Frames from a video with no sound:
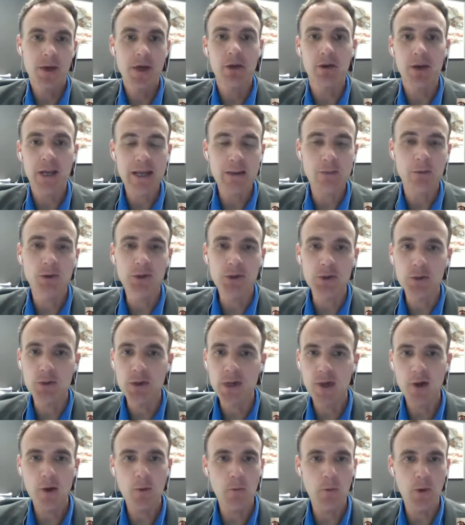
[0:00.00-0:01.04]
better enabled you
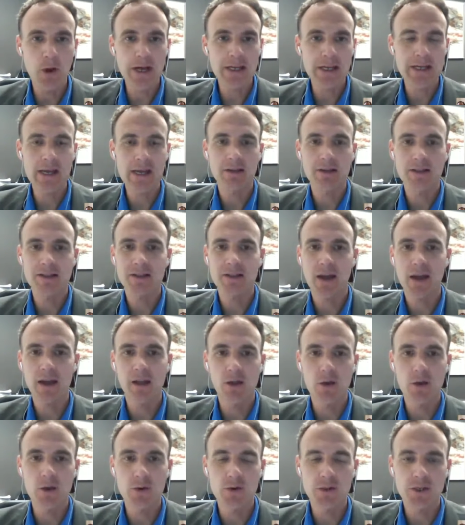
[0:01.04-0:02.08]
to help break down
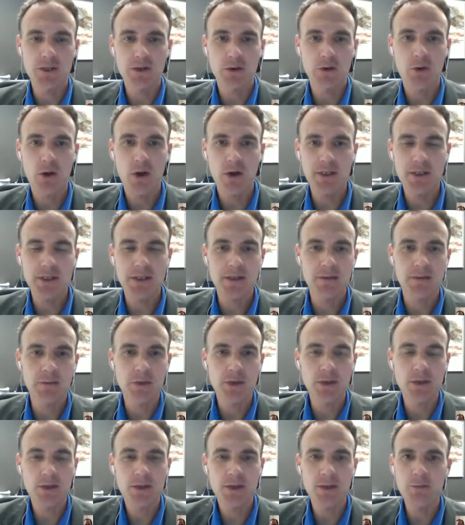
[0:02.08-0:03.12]
silos across
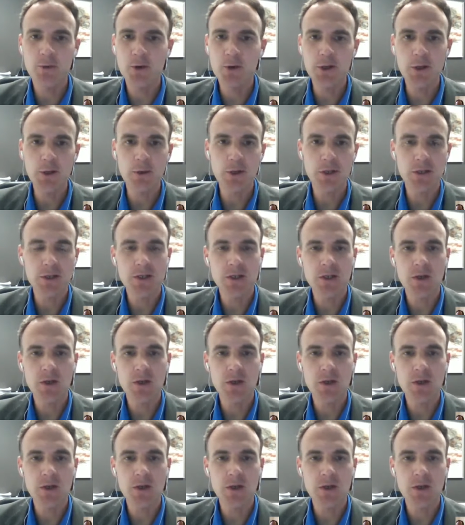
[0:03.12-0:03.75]
different different units.